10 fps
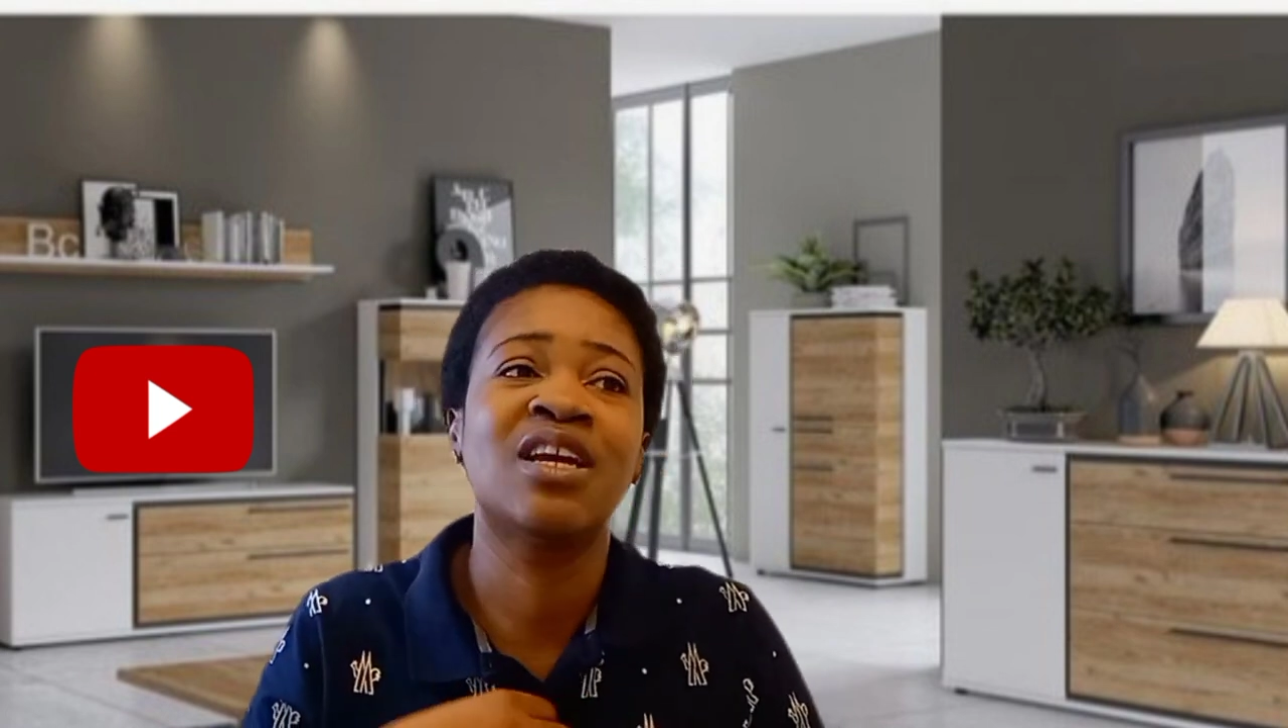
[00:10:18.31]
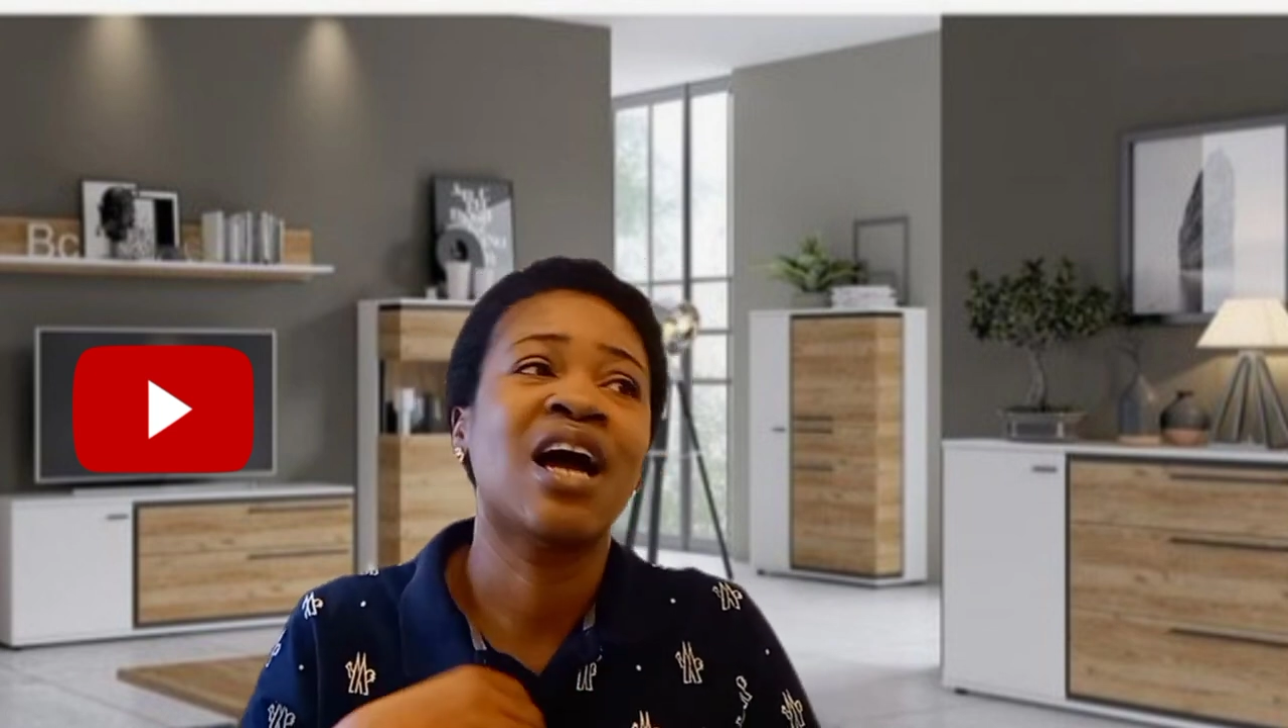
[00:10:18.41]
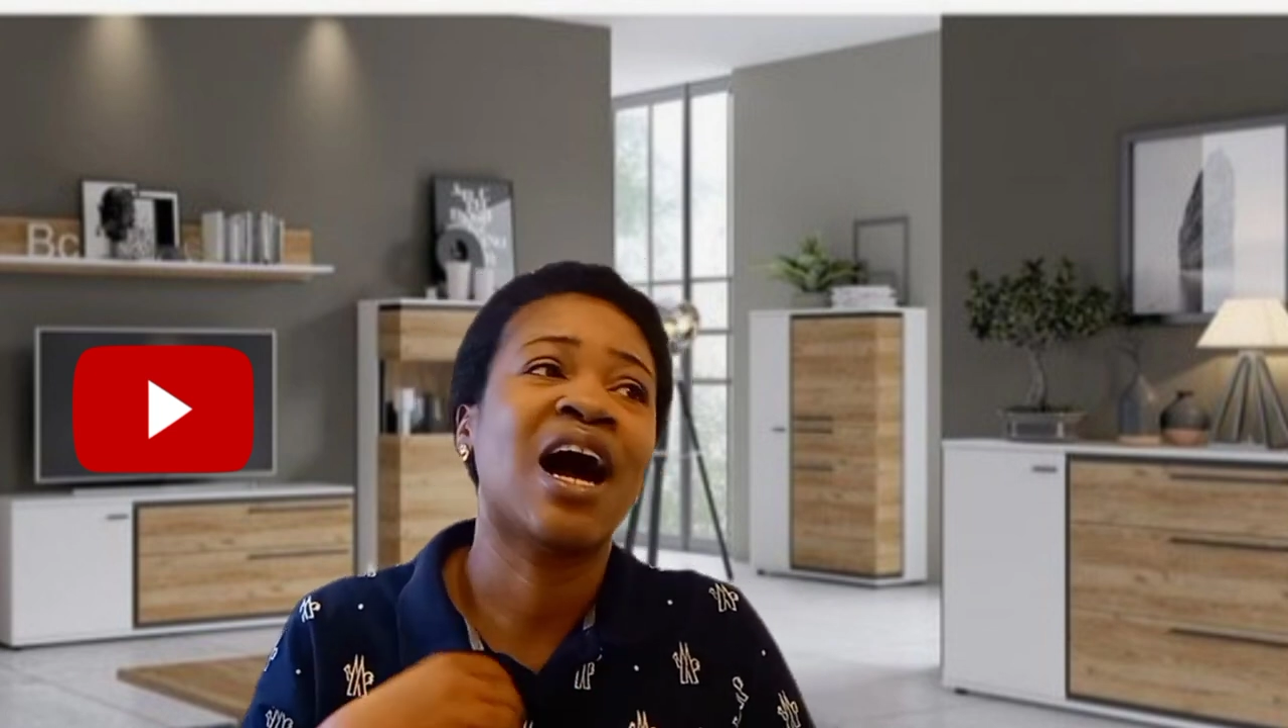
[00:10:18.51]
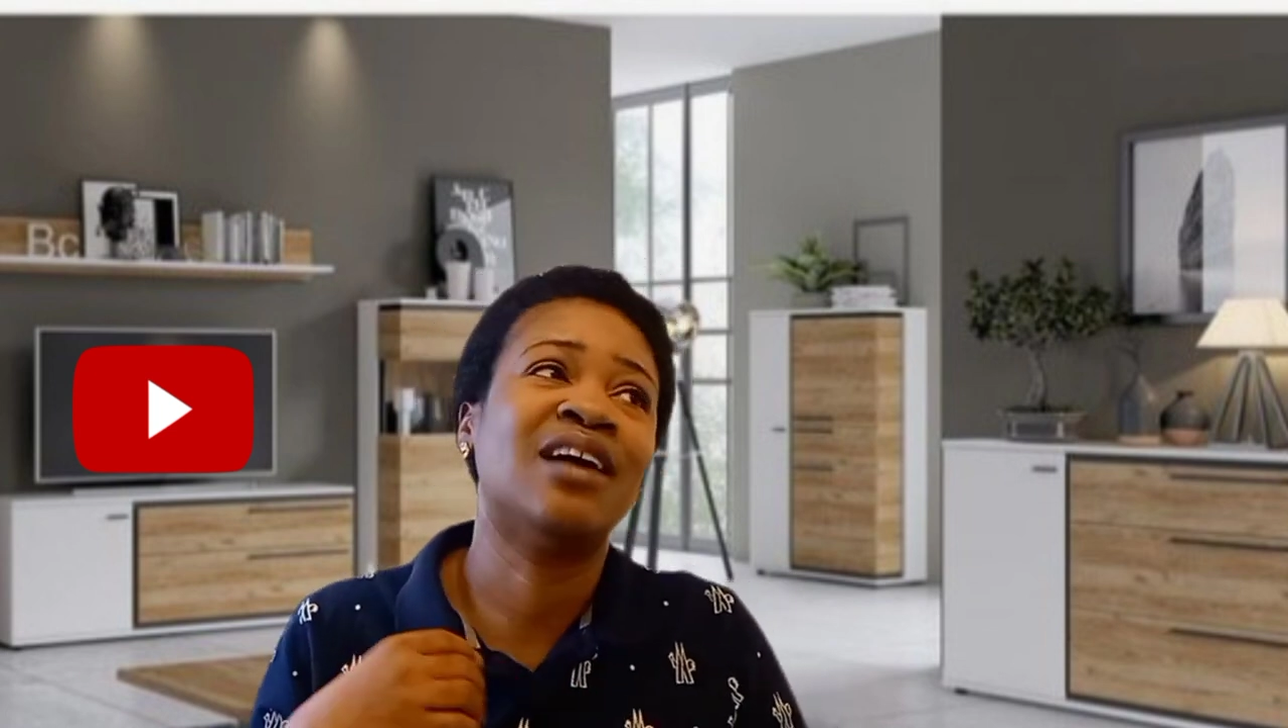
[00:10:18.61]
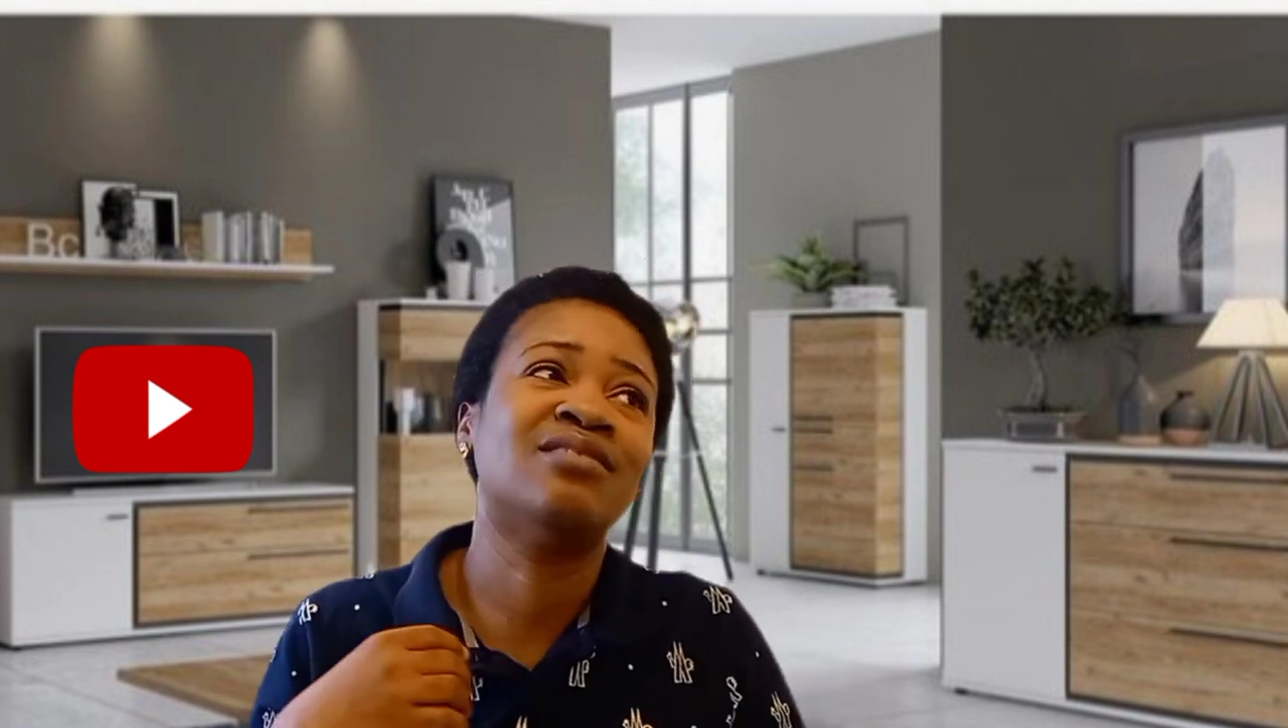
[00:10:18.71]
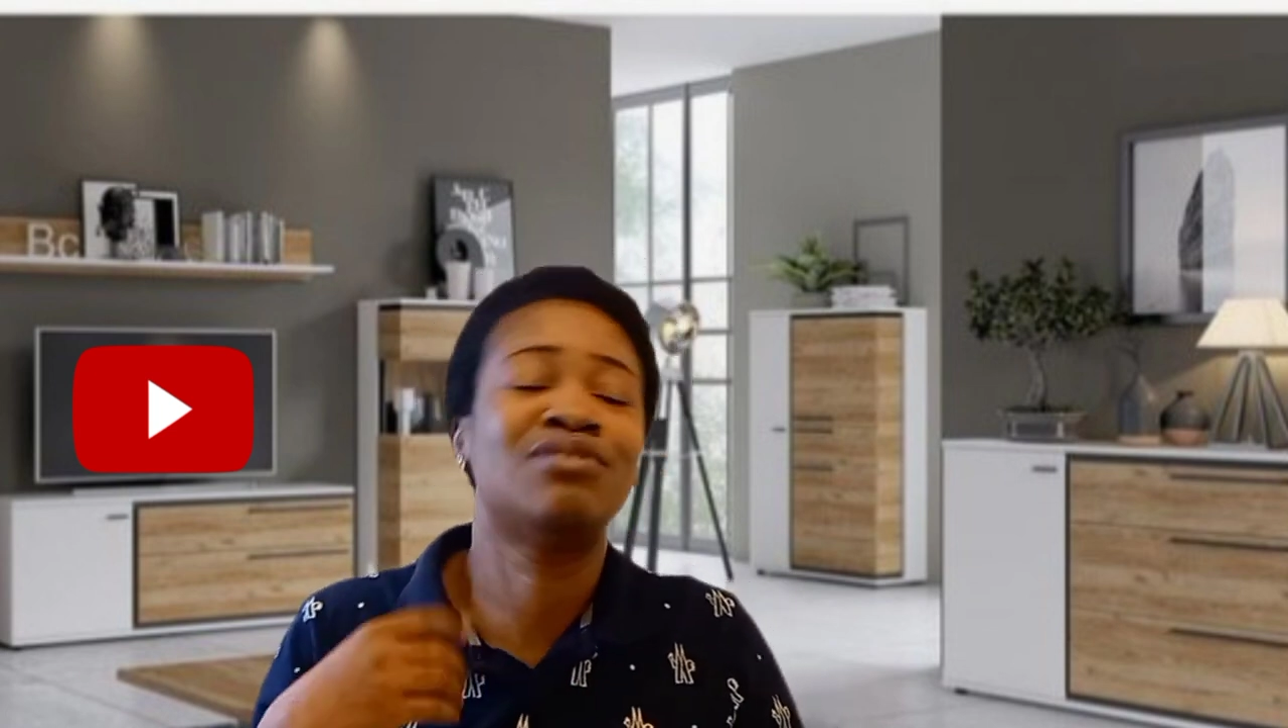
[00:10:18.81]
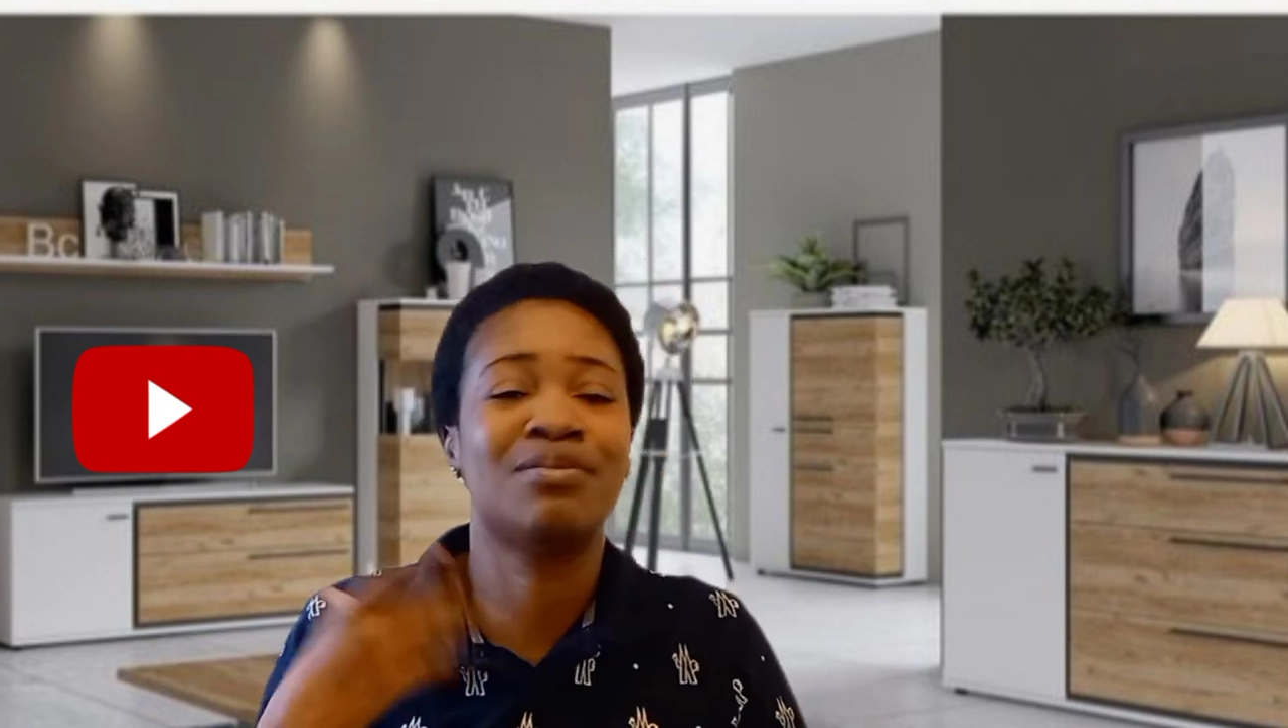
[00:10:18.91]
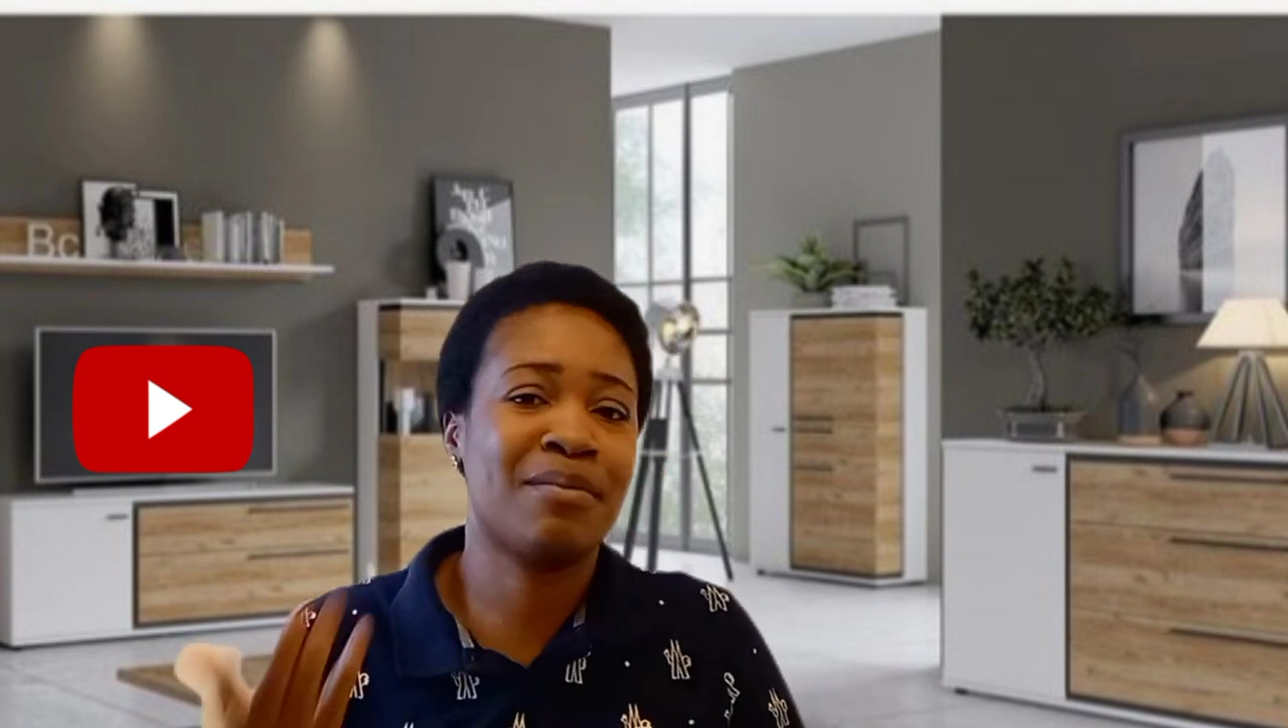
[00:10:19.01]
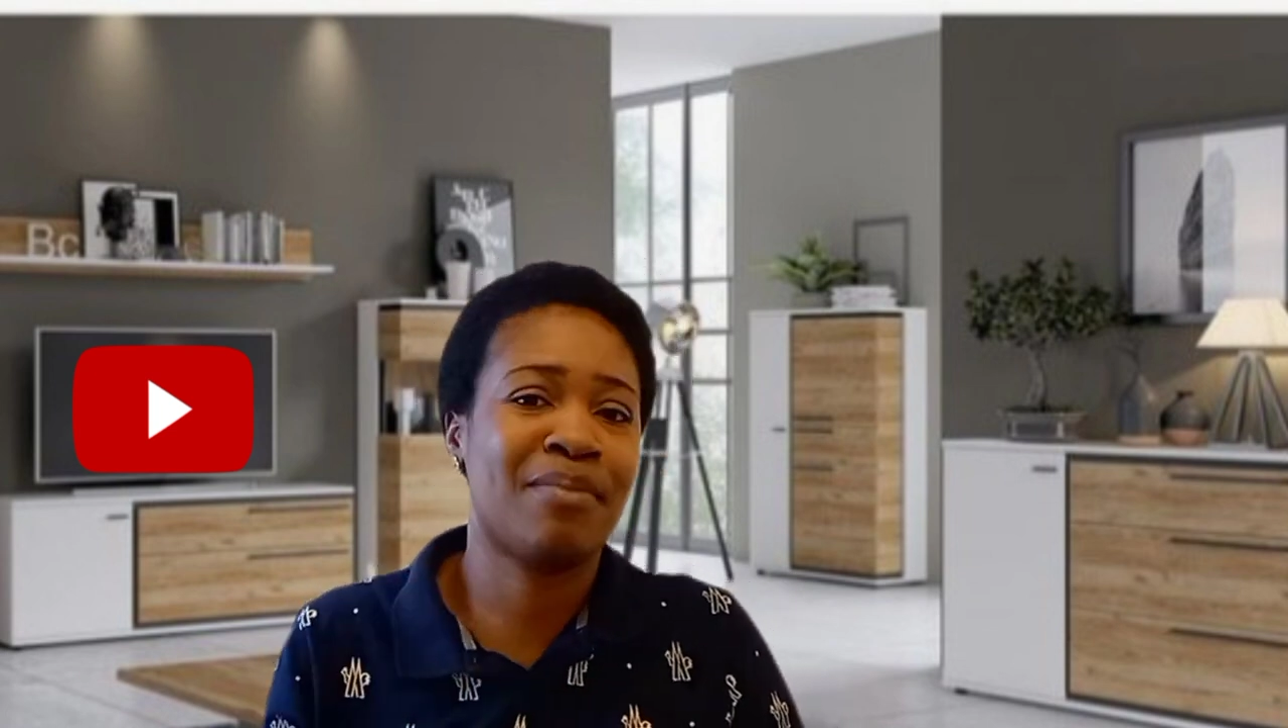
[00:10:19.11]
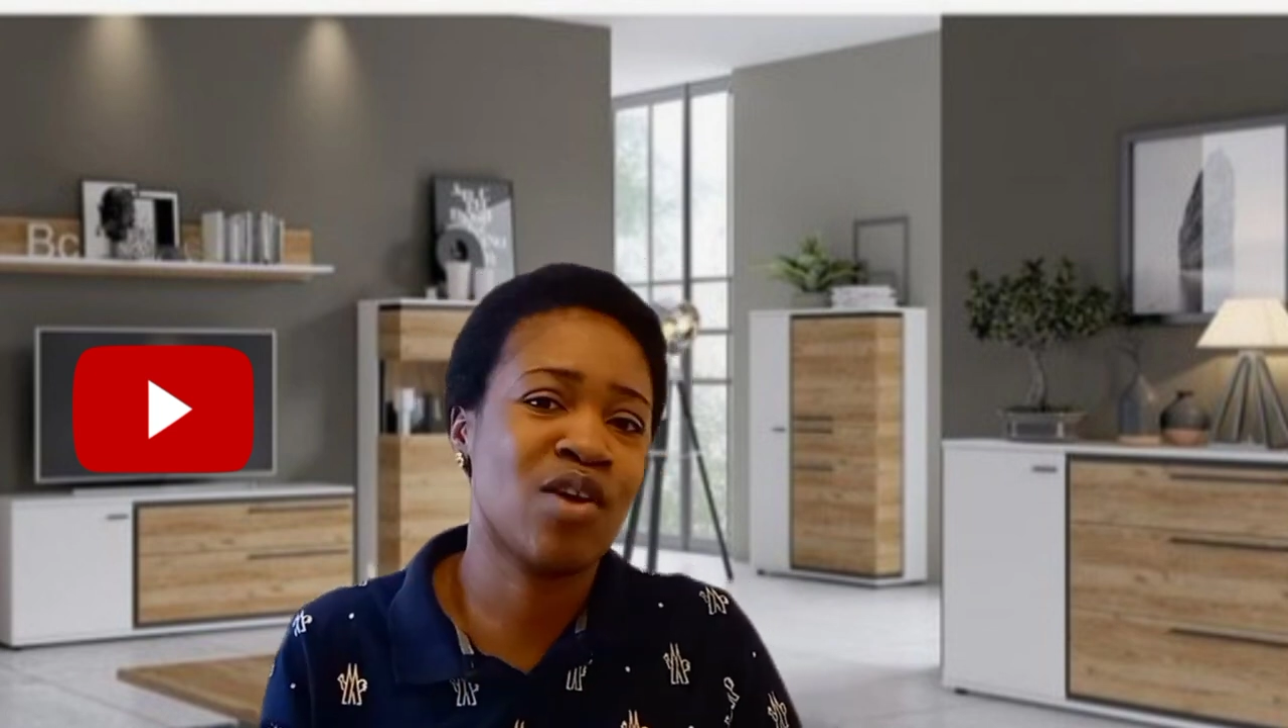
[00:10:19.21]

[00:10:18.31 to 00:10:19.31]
and remember